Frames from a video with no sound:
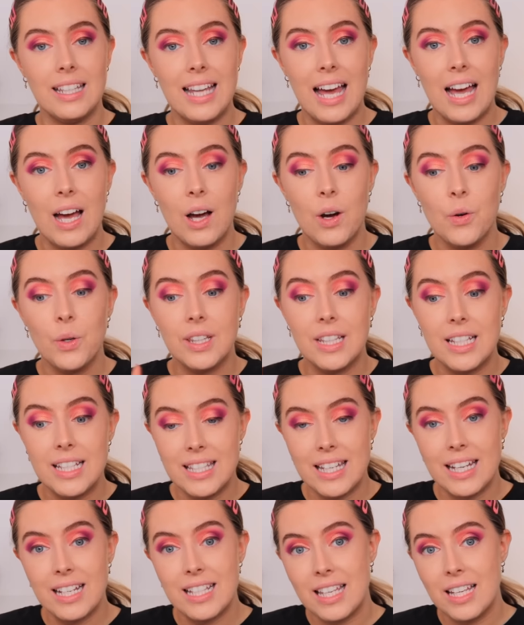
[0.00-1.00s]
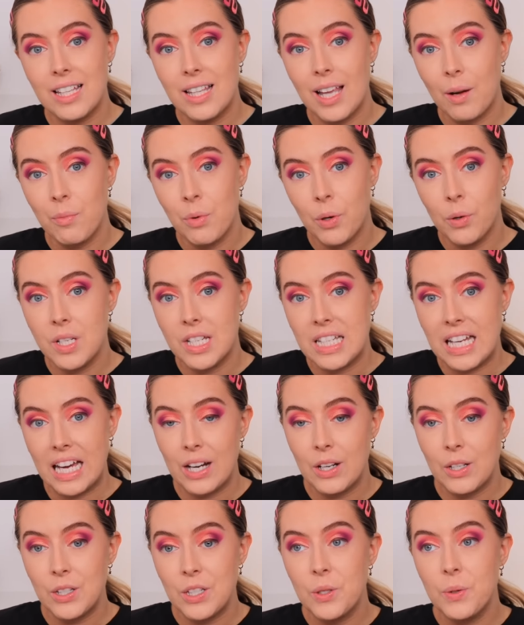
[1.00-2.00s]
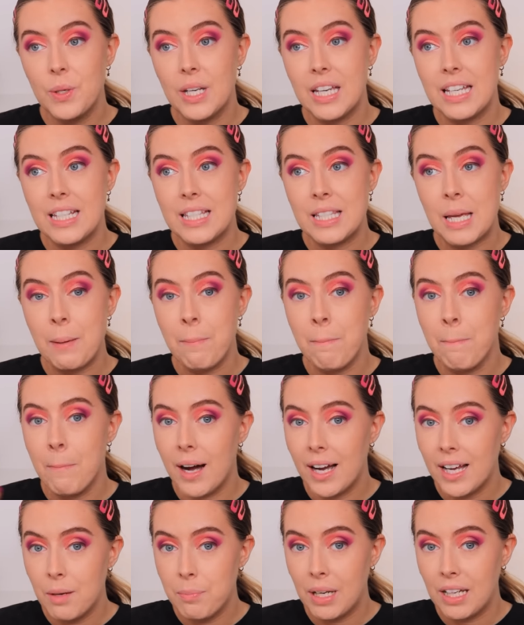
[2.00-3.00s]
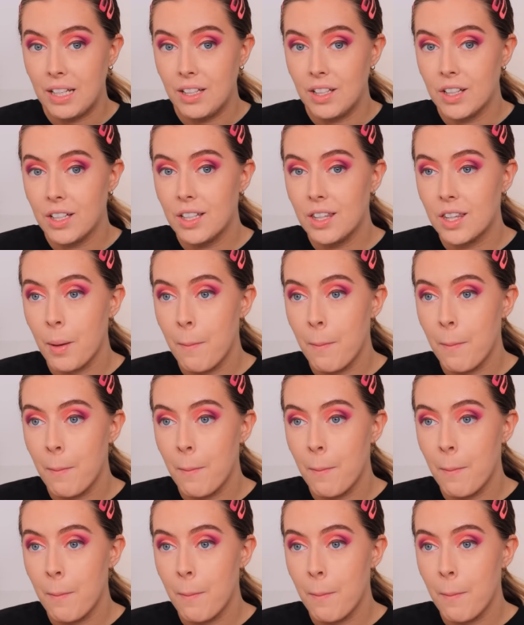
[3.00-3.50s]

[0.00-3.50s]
Now, this next thing that I'm going to tell you is, in my opinion,